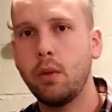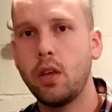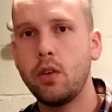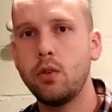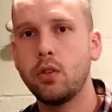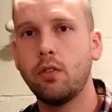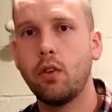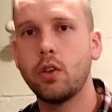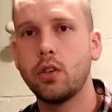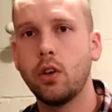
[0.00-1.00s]
You might use
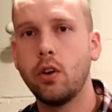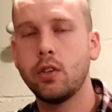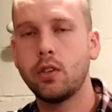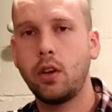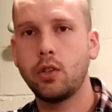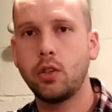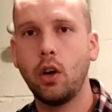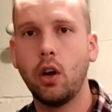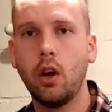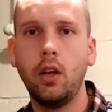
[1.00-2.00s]
invert sugar instead of
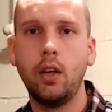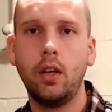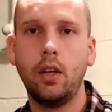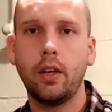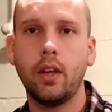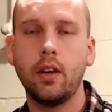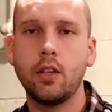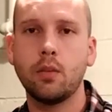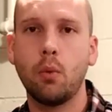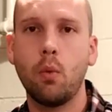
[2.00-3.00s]
sugar, get
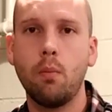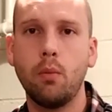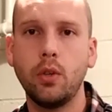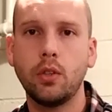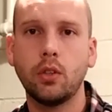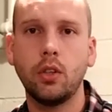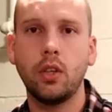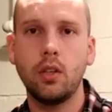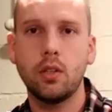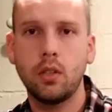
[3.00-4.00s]
nice mo moist
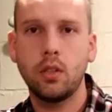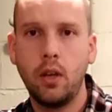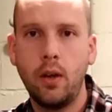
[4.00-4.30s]
cookies.